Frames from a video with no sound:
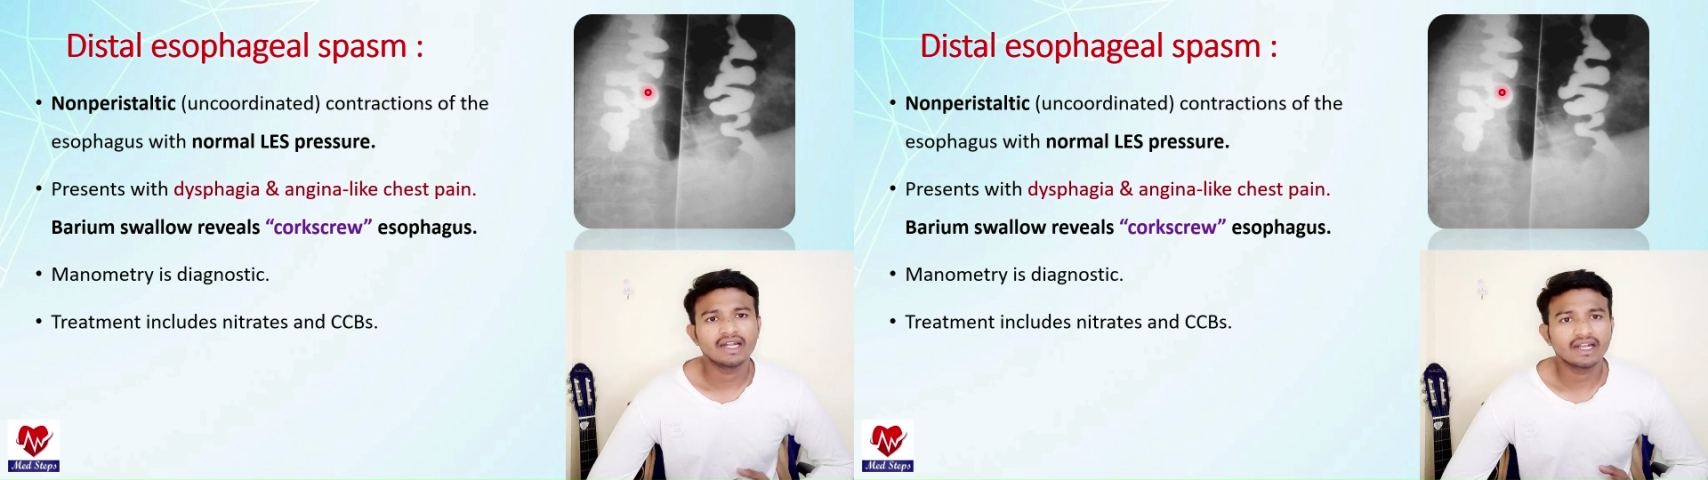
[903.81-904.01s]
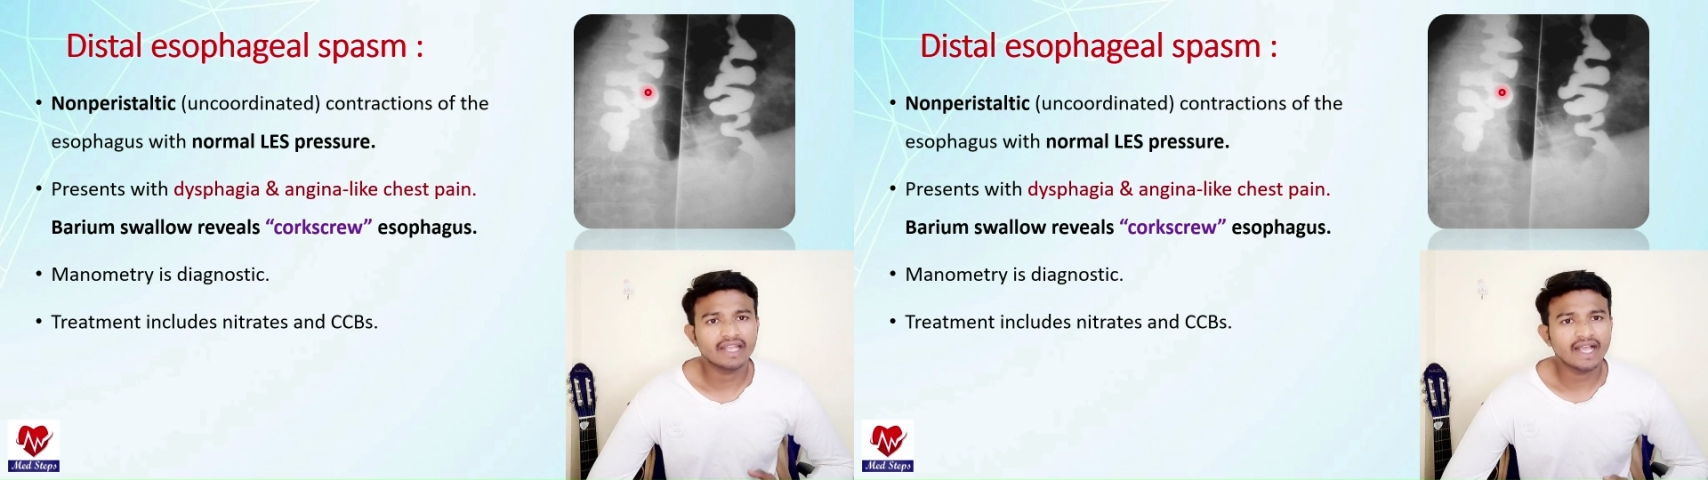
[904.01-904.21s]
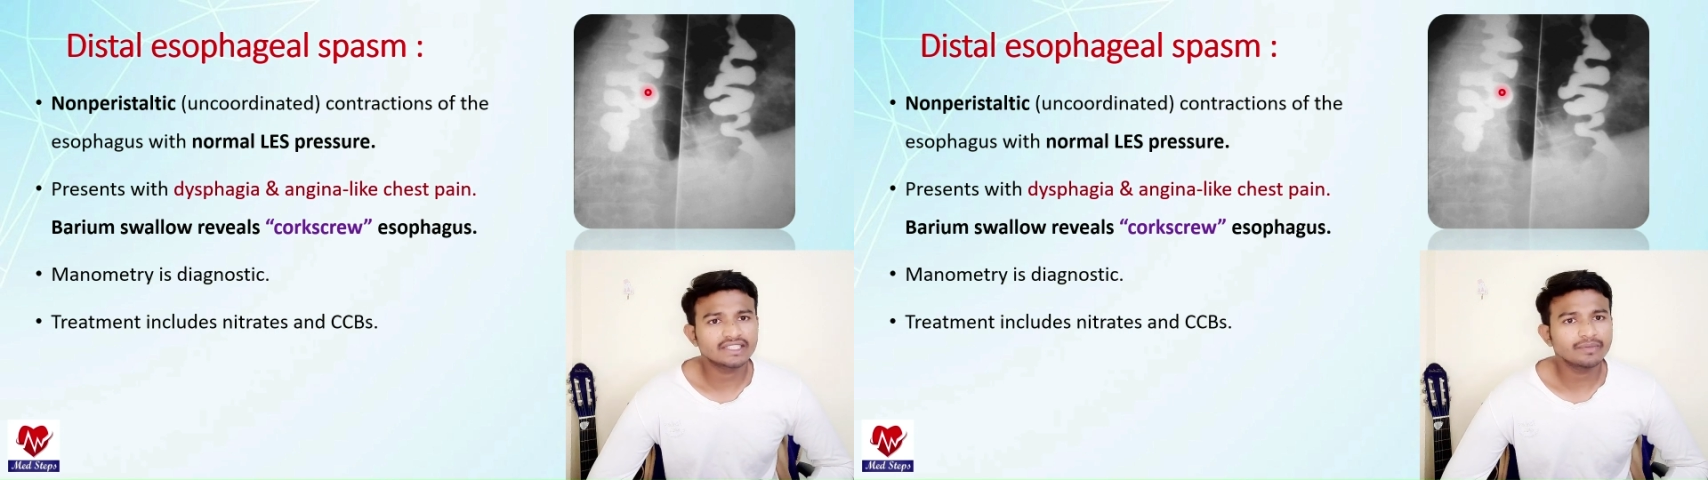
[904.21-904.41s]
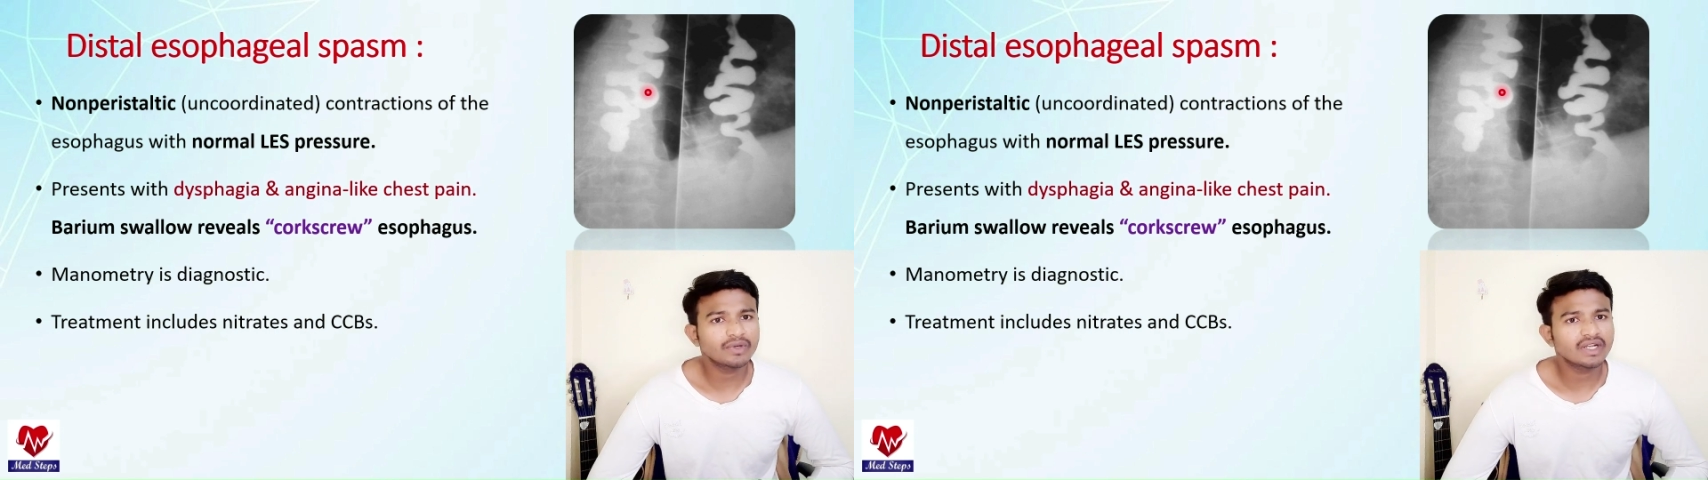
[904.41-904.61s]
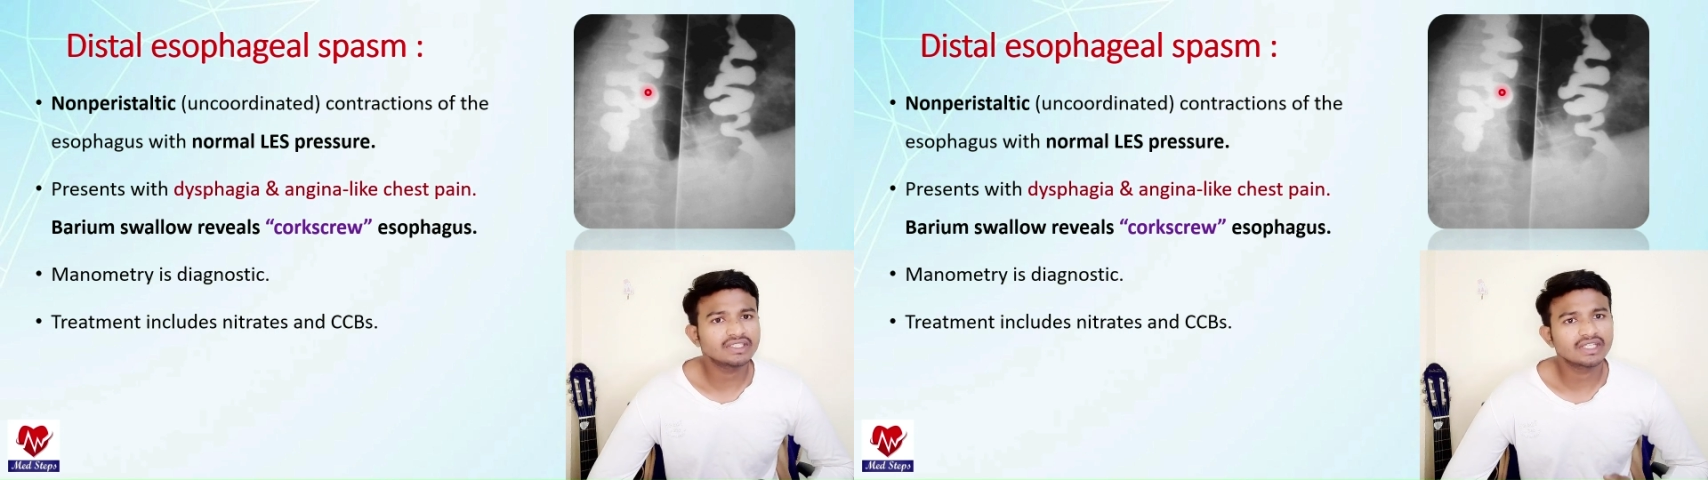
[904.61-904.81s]
that action
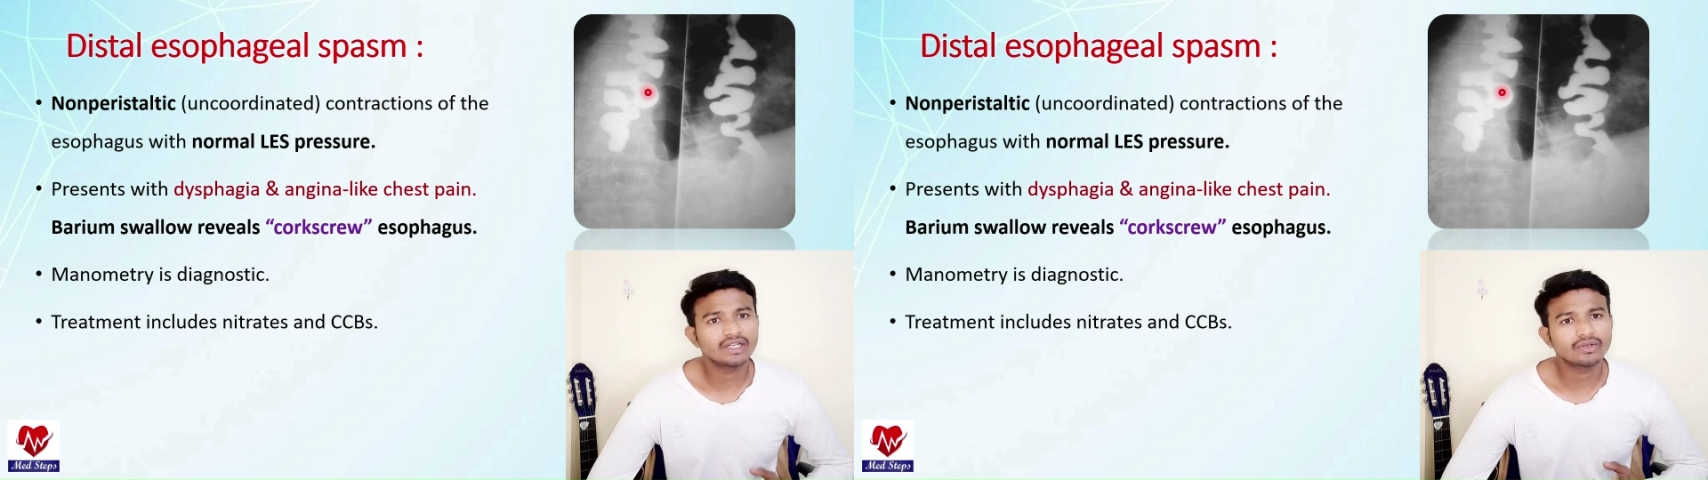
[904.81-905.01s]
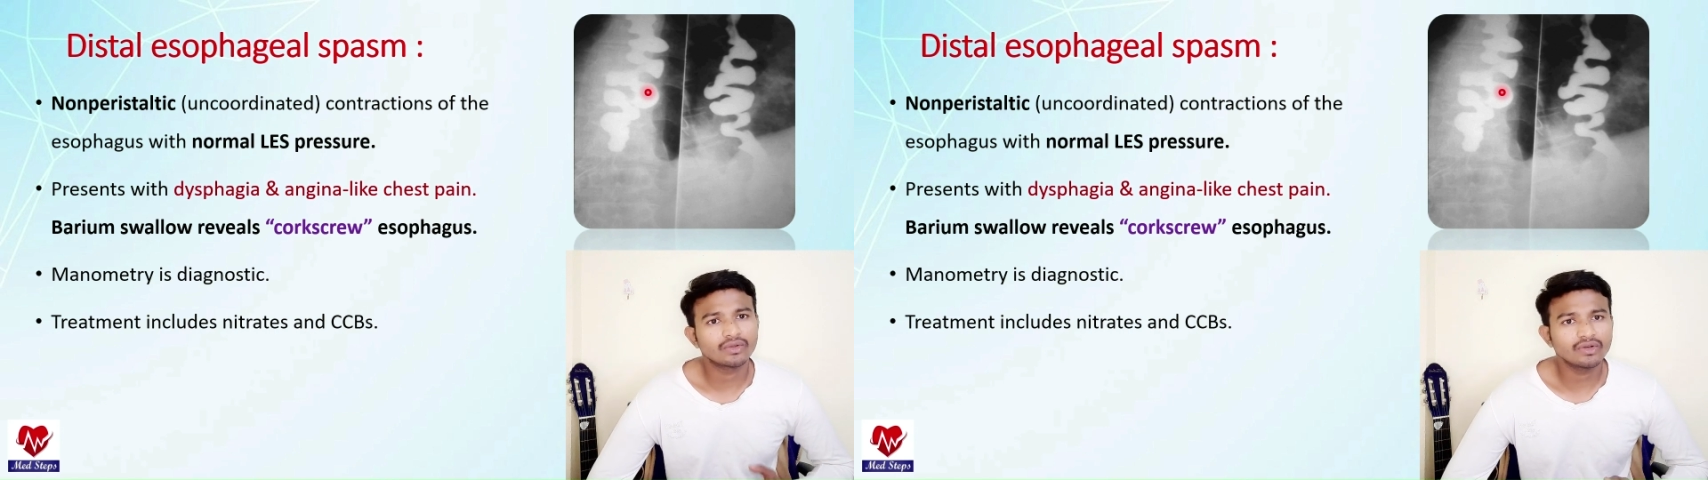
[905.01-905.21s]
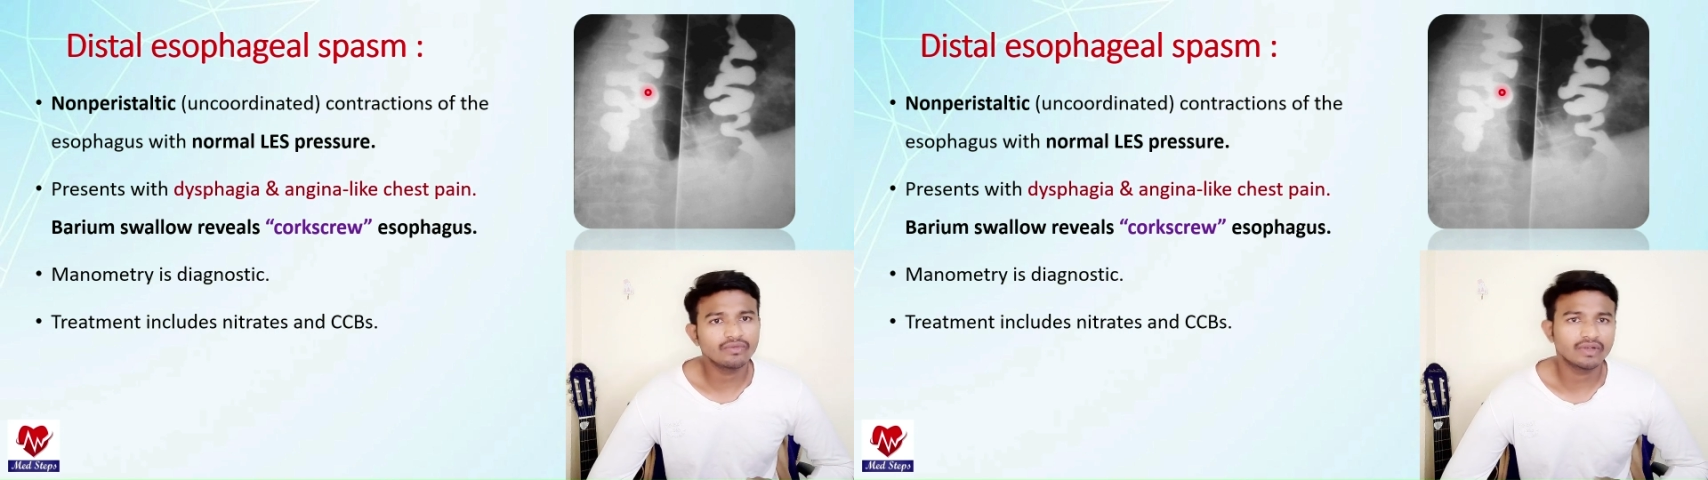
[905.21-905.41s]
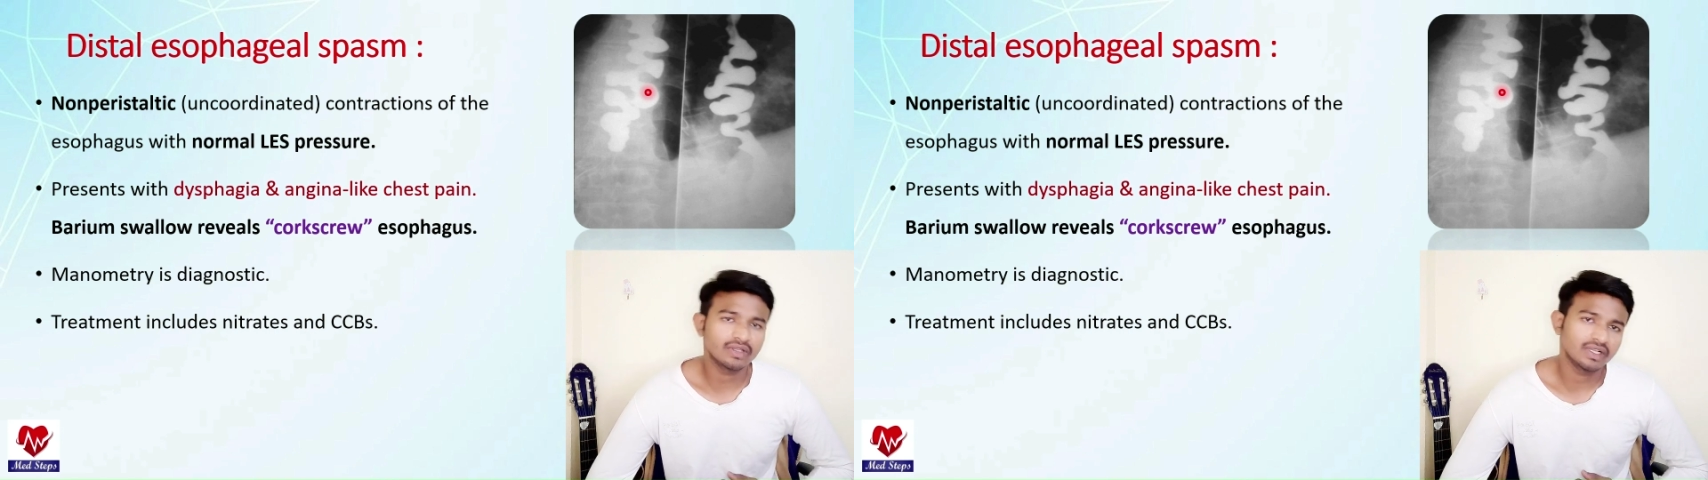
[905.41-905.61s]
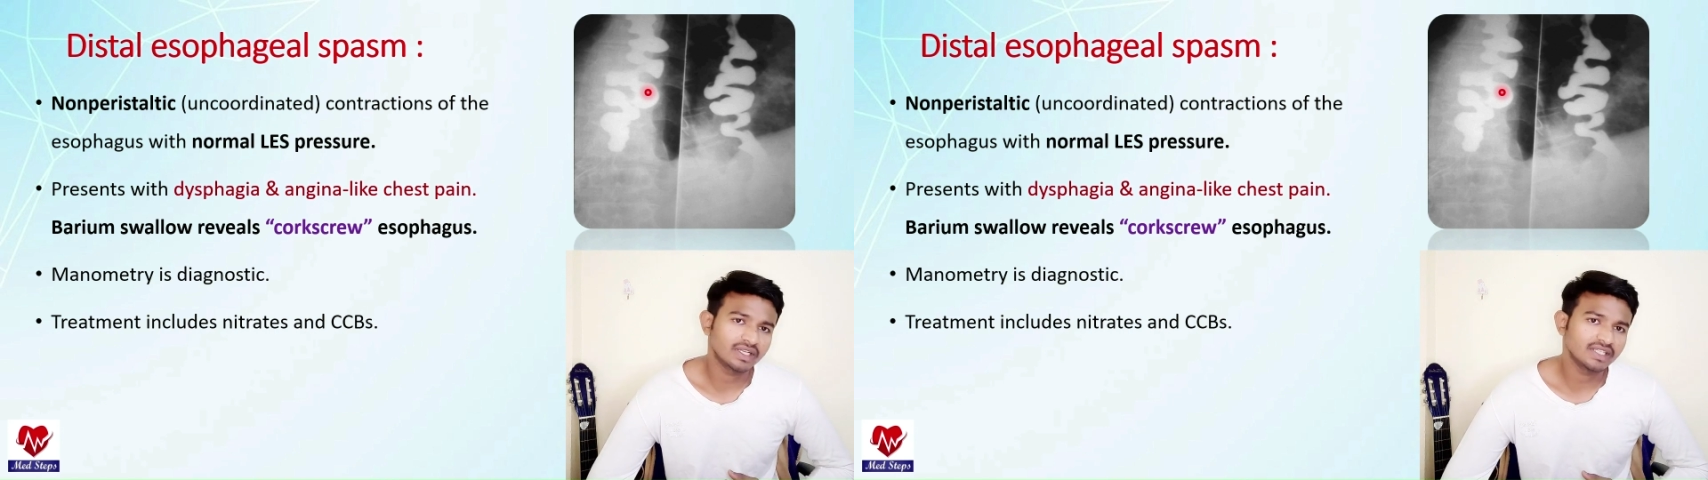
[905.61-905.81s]
potential tone will
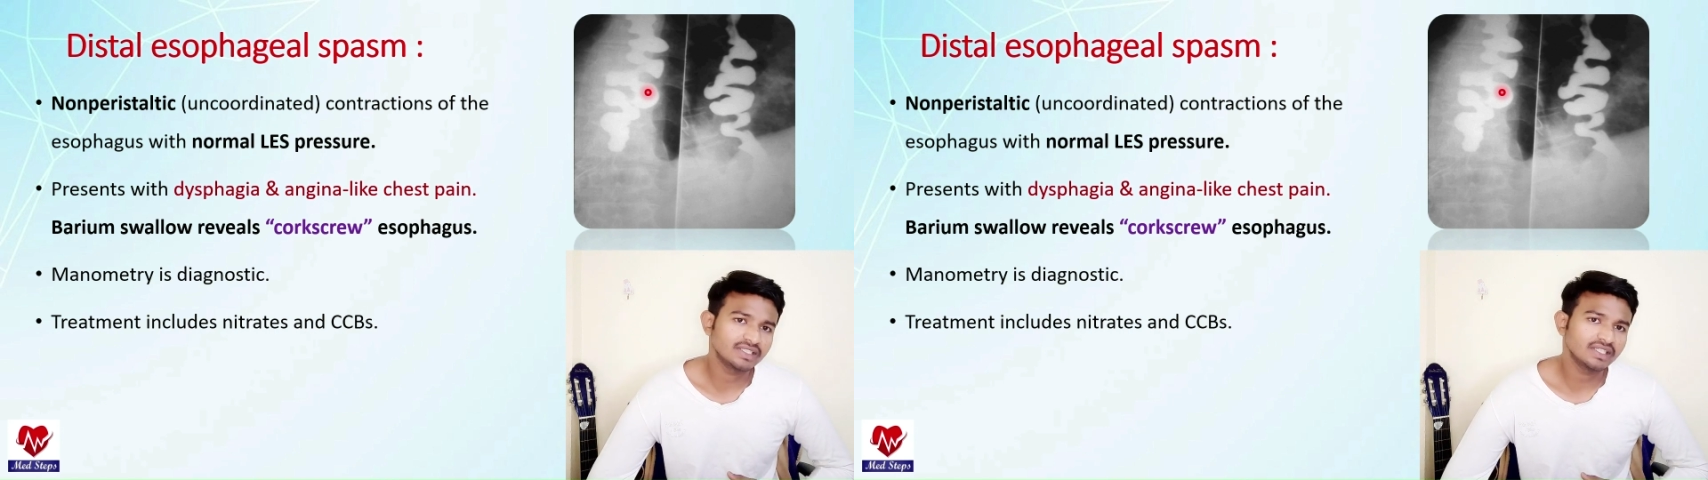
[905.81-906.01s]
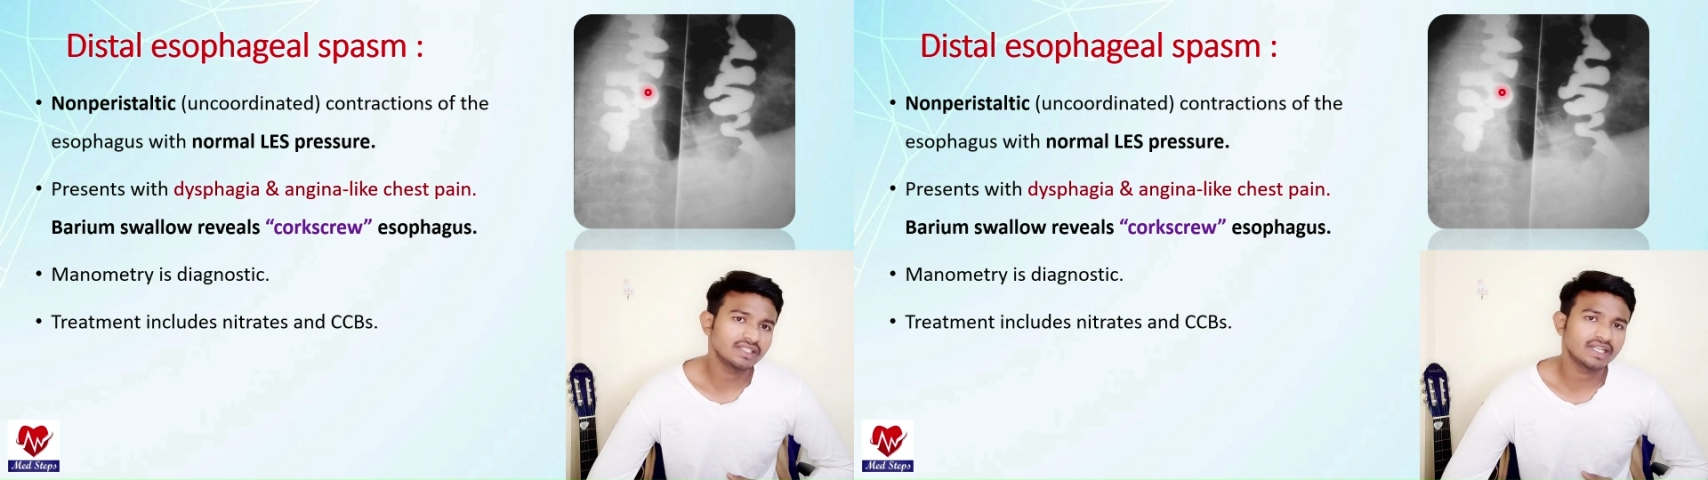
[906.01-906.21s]
increasing.